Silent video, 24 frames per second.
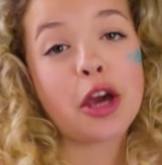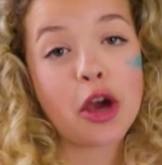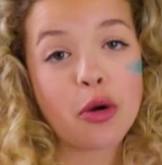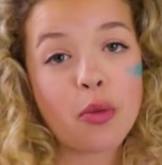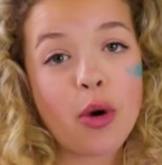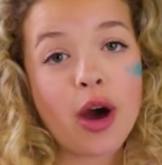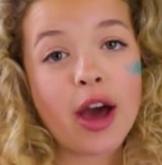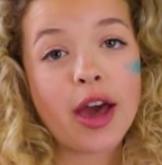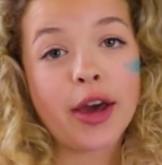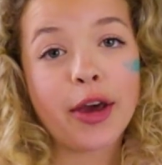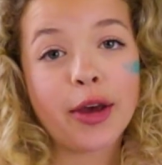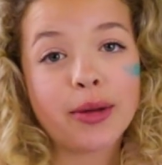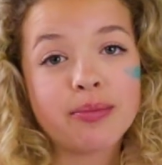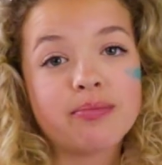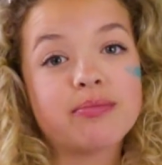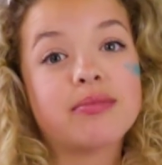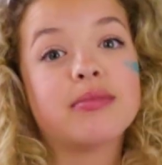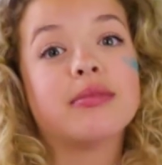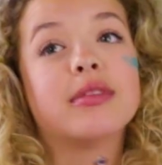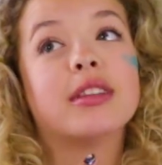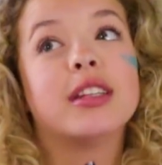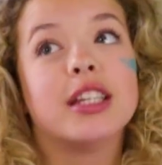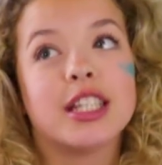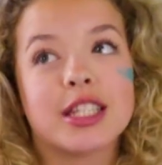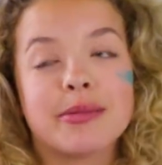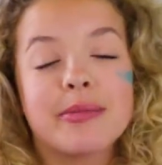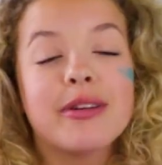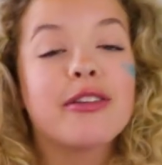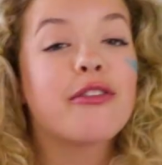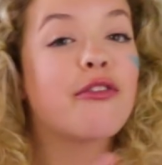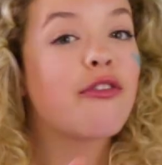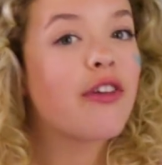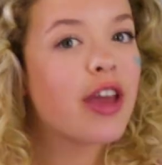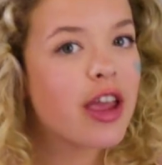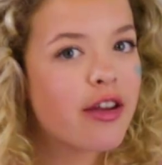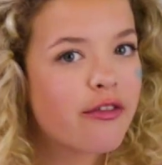D I Y, it's my
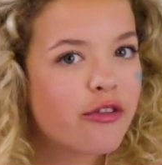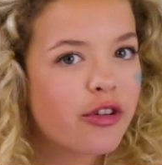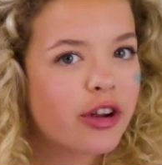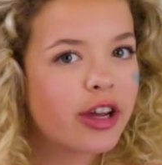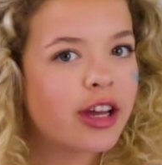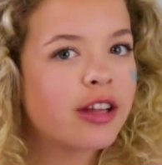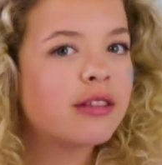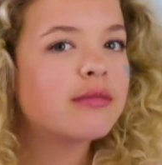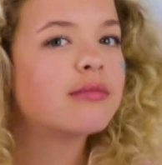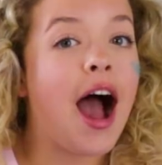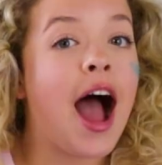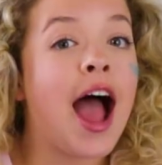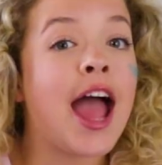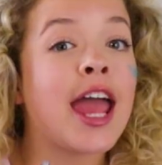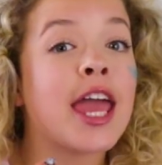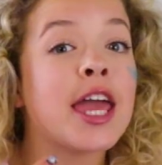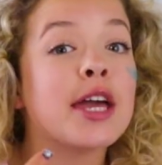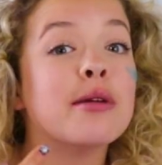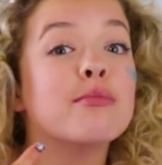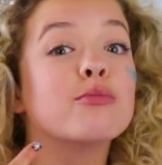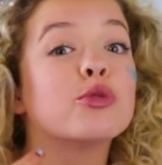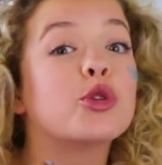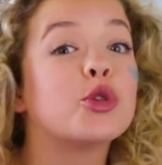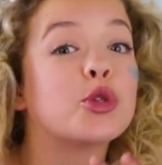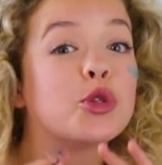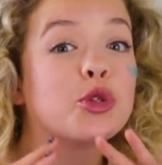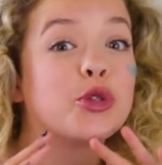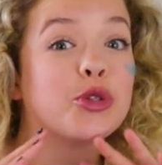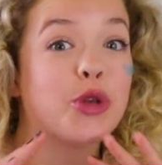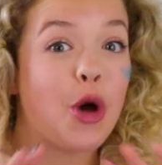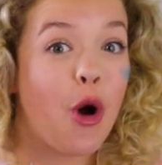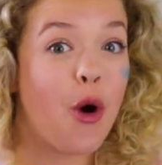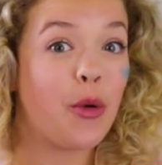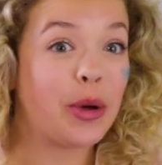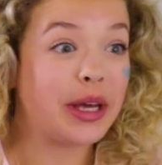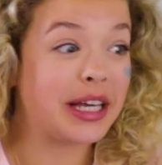favorite. I am
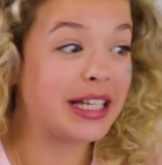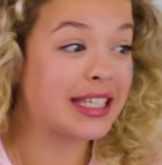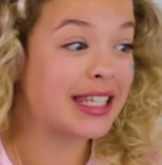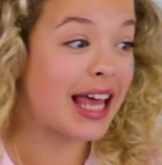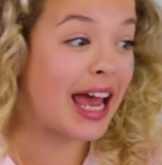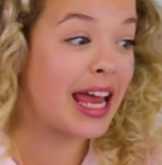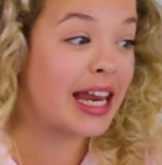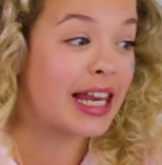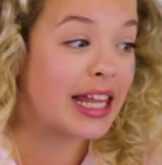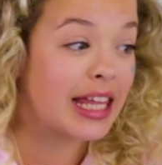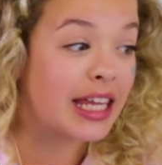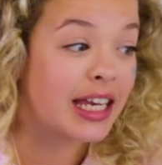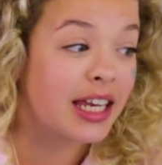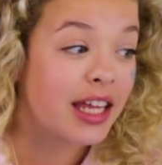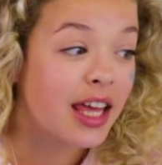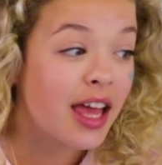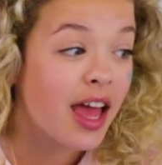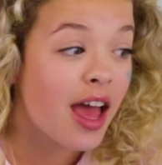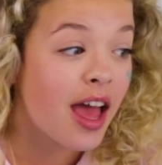so excited.